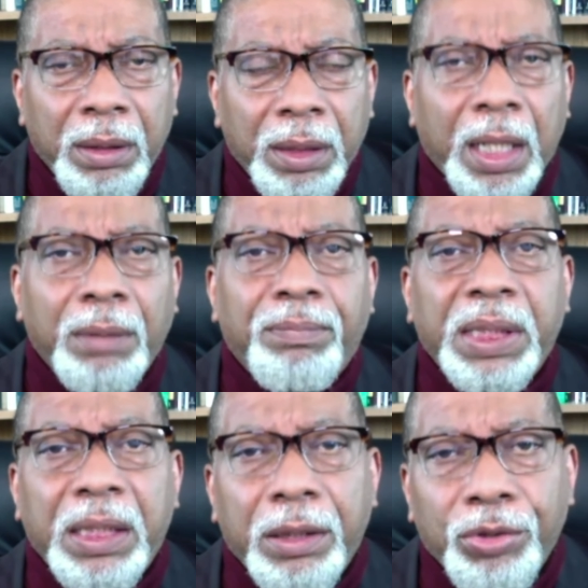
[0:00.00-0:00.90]
that I
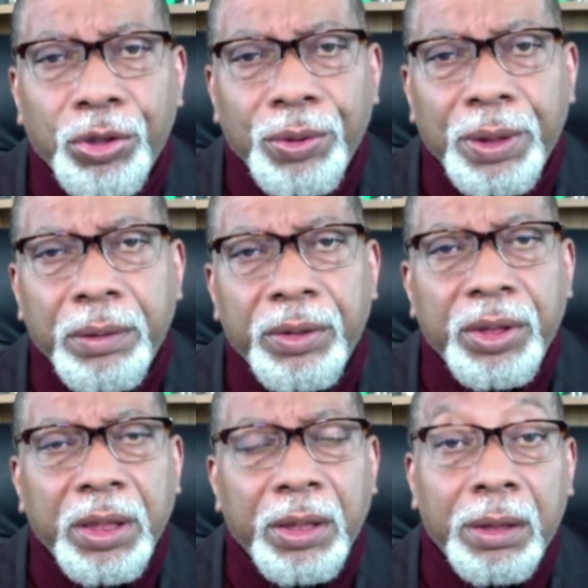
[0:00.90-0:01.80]
begin to
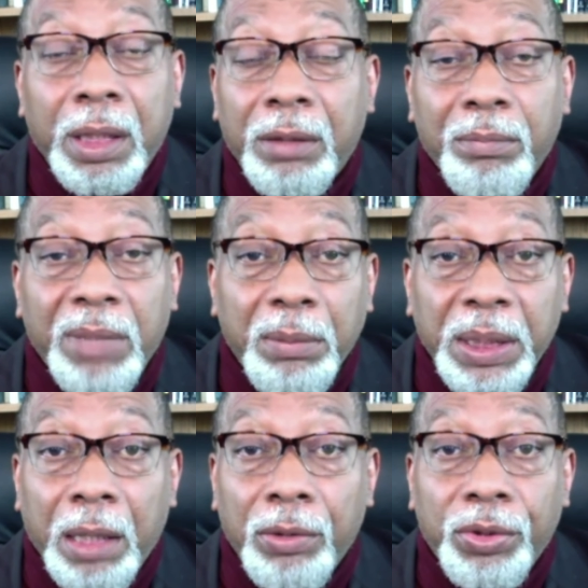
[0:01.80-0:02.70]
consider that
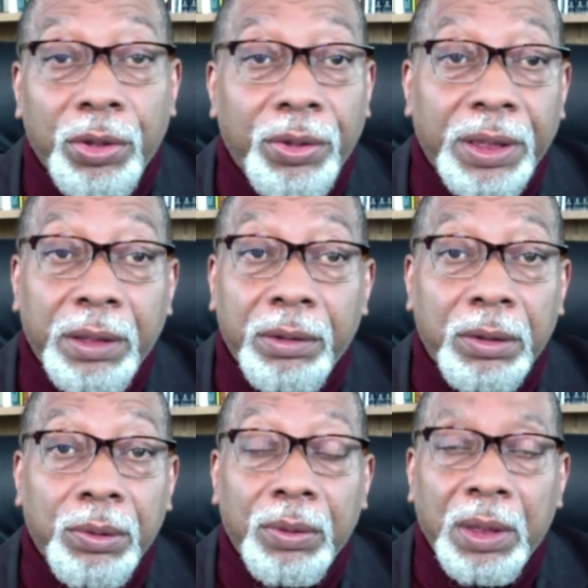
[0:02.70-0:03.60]
maybe I'll turn
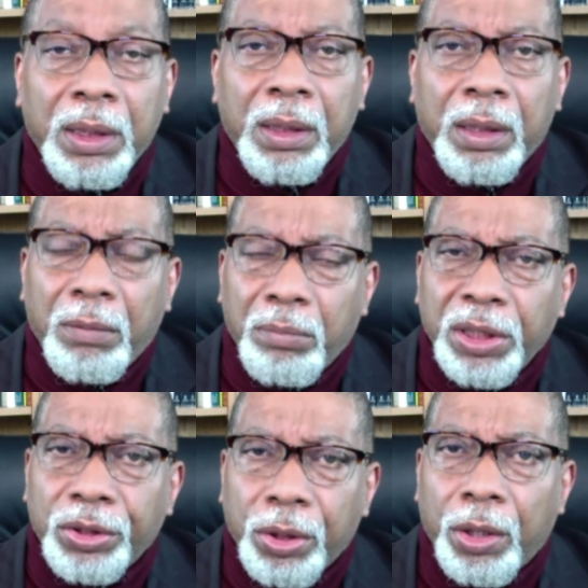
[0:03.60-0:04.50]
into a
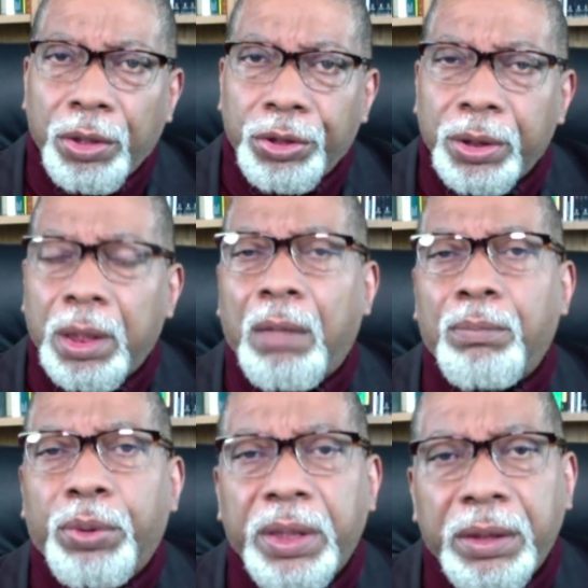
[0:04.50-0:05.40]
much larger
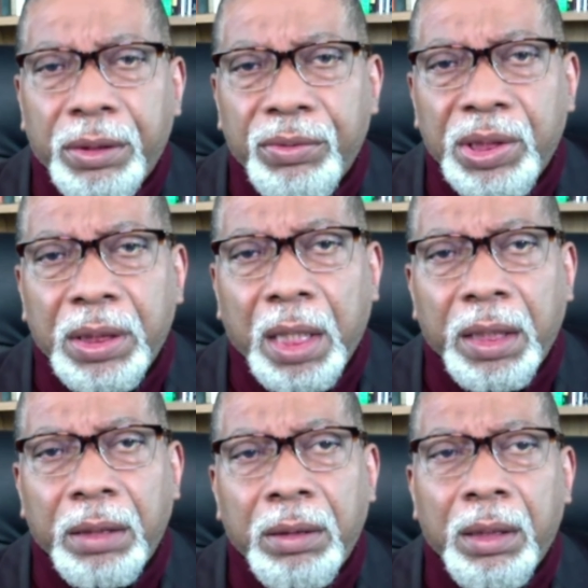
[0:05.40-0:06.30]
comprehensive
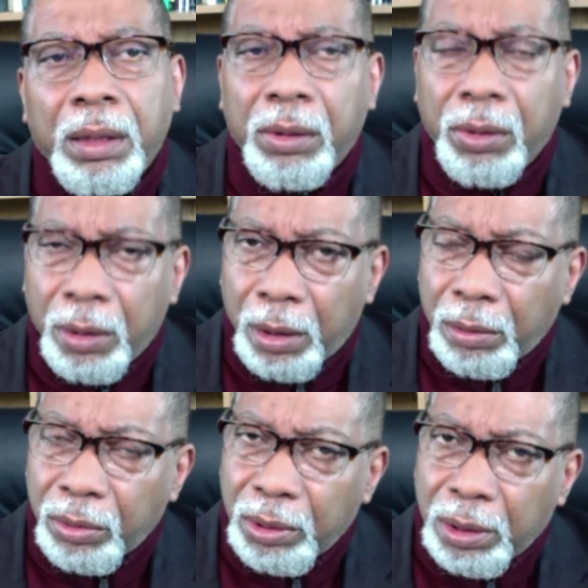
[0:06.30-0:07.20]
study, or
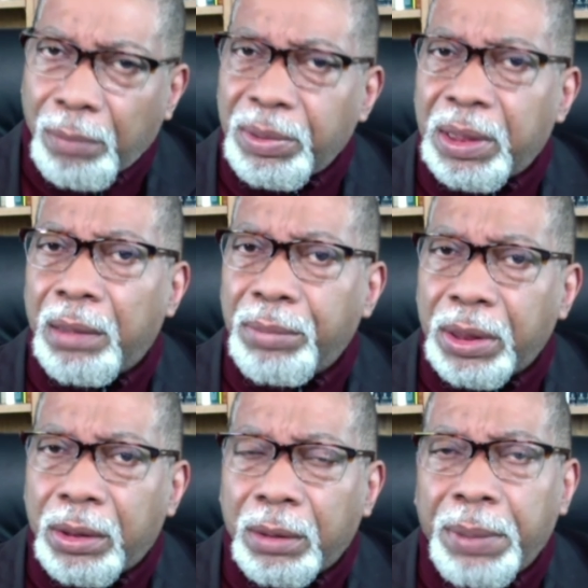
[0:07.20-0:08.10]
sometimes
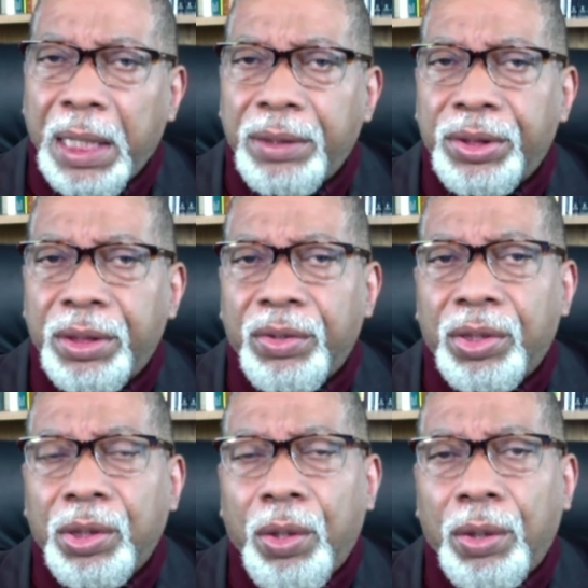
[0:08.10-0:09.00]
it's a passing
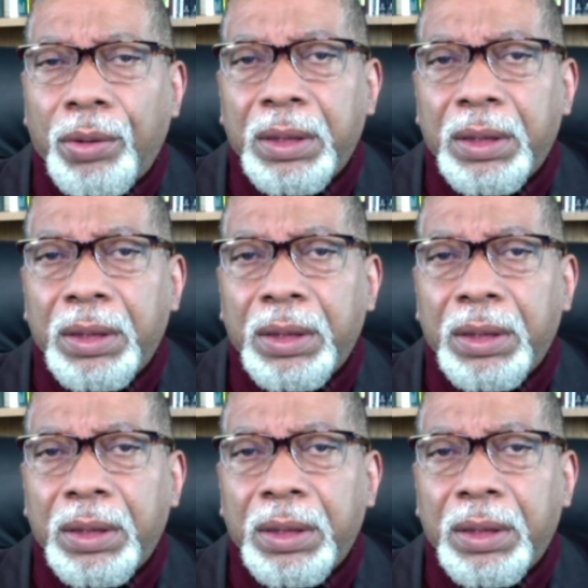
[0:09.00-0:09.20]
thought